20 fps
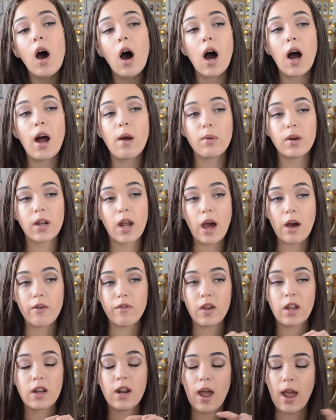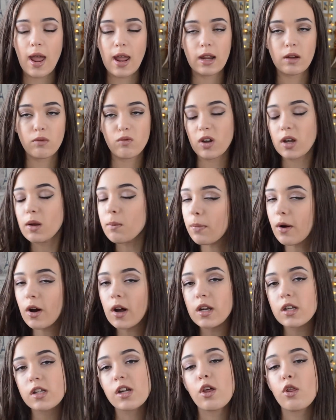I would have in a ring
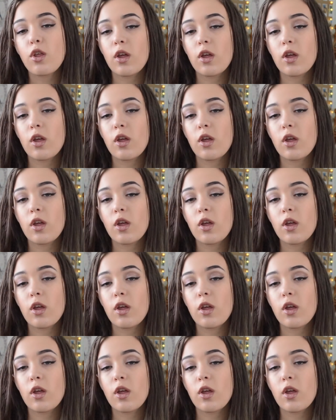binder,